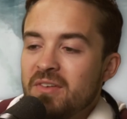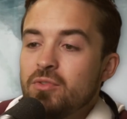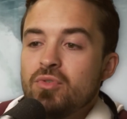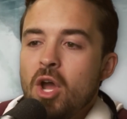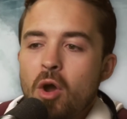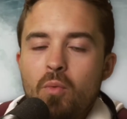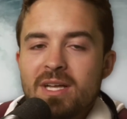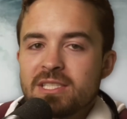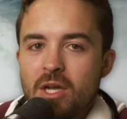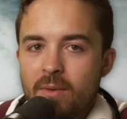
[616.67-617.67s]
if you know
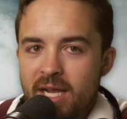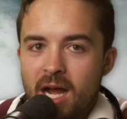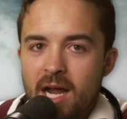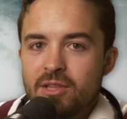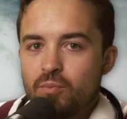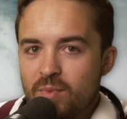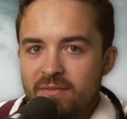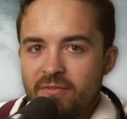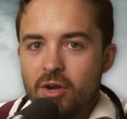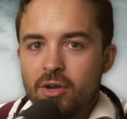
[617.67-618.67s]
what's going on in the
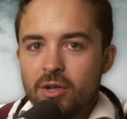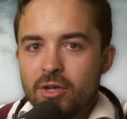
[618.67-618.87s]
river,